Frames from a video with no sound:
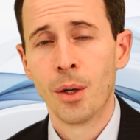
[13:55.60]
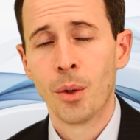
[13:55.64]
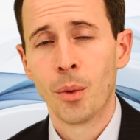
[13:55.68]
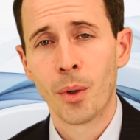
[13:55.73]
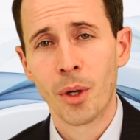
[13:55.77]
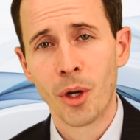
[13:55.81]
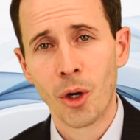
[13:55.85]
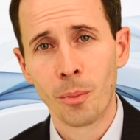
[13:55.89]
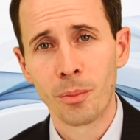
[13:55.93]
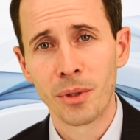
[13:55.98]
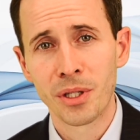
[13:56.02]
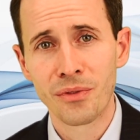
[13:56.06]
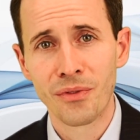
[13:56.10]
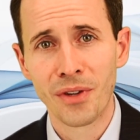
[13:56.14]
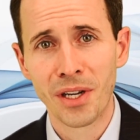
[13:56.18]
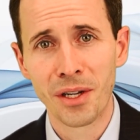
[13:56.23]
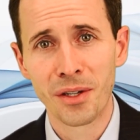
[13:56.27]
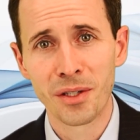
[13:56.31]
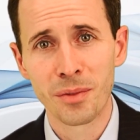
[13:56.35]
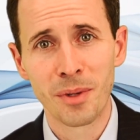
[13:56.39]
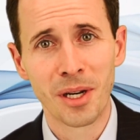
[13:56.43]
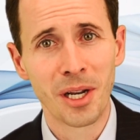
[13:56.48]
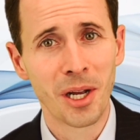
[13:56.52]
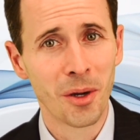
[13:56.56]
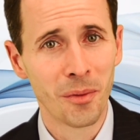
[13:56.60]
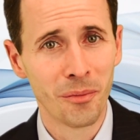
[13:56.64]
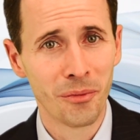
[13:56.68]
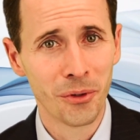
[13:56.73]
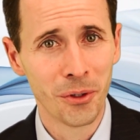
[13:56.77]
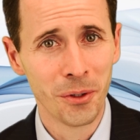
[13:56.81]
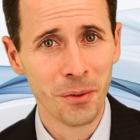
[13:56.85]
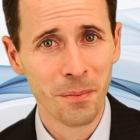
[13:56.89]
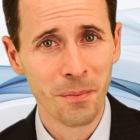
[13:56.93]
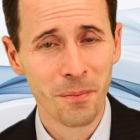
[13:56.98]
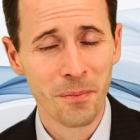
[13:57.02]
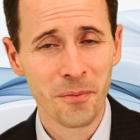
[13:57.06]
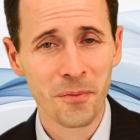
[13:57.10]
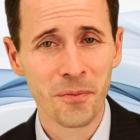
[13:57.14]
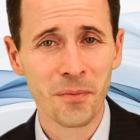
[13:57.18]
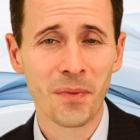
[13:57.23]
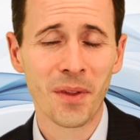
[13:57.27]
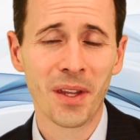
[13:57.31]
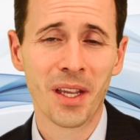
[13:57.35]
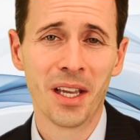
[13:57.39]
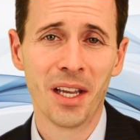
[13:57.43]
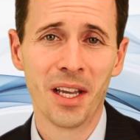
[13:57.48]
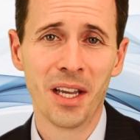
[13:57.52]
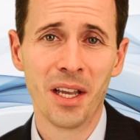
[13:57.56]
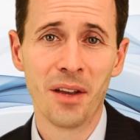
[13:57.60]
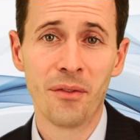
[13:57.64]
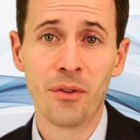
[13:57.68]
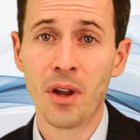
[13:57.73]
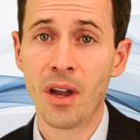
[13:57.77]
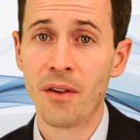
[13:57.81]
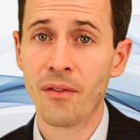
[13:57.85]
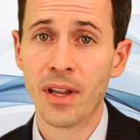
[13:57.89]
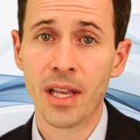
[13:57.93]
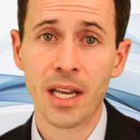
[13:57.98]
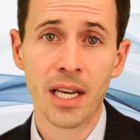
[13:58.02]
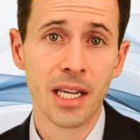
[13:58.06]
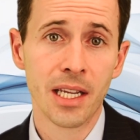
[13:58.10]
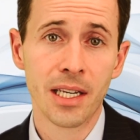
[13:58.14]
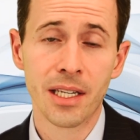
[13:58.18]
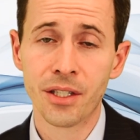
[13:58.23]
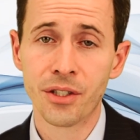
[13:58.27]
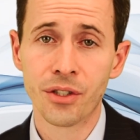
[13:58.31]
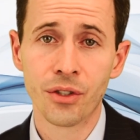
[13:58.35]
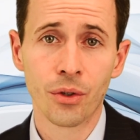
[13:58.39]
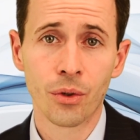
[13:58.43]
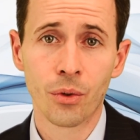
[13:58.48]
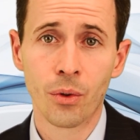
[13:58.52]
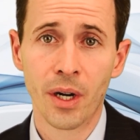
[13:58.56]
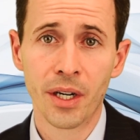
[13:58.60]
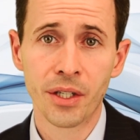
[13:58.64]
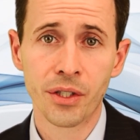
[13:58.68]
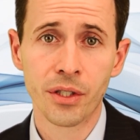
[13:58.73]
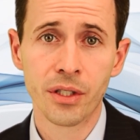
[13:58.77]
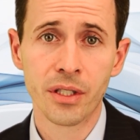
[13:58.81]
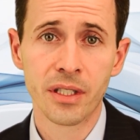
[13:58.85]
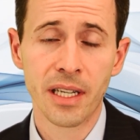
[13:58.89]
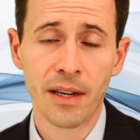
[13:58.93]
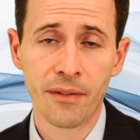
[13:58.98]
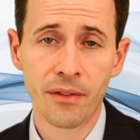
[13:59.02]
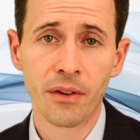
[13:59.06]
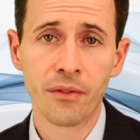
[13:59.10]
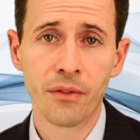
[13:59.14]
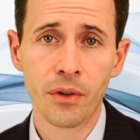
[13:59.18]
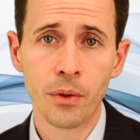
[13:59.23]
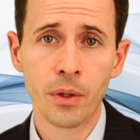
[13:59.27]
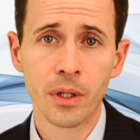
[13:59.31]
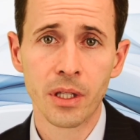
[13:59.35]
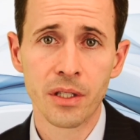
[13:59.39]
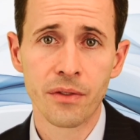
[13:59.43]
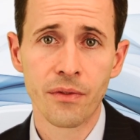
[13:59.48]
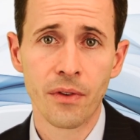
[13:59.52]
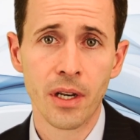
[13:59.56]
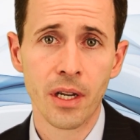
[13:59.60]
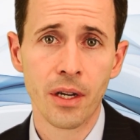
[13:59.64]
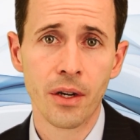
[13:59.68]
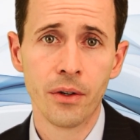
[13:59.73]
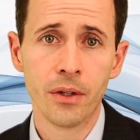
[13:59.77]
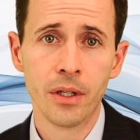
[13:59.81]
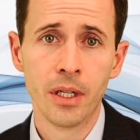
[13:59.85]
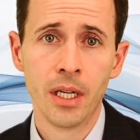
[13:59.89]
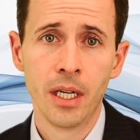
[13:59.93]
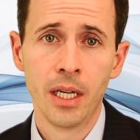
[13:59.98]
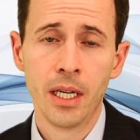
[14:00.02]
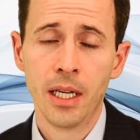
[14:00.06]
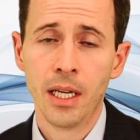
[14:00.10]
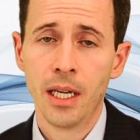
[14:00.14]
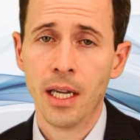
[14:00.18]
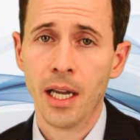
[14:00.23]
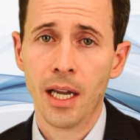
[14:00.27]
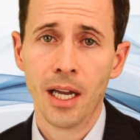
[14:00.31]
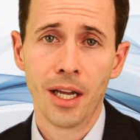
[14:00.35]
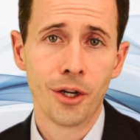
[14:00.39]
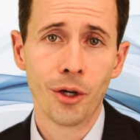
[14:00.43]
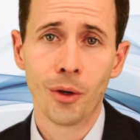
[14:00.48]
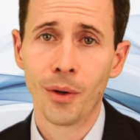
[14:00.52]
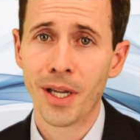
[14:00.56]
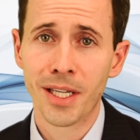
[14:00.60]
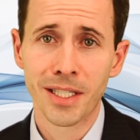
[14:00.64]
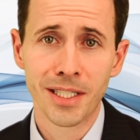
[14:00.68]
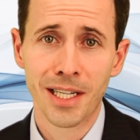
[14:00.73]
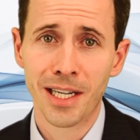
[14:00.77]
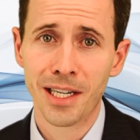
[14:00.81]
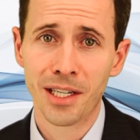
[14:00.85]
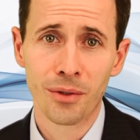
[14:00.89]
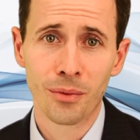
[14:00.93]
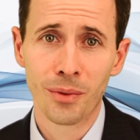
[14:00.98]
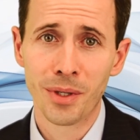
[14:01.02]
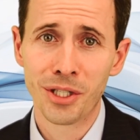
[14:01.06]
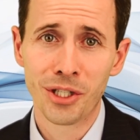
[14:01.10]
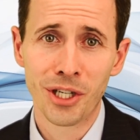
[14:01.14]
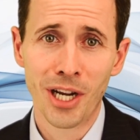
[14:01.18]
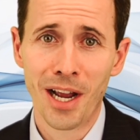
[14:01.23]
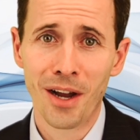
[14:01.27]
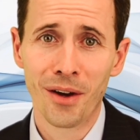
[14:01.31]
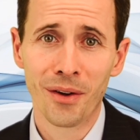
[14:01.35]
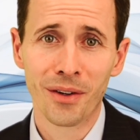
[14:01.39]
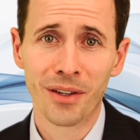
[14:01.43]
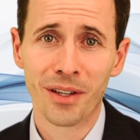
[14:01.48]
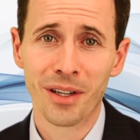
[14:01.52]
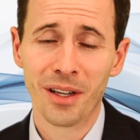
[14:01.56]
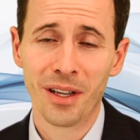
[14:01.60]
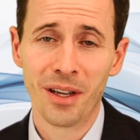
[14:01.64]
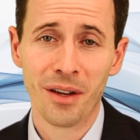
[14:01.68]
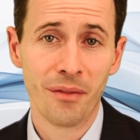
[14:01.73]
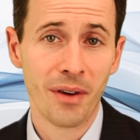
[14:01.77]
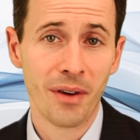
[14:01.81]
We hope this video has been helpful. Uh, if you have any additional questions after viewing this video, uh, don't hesitate to reach out uh,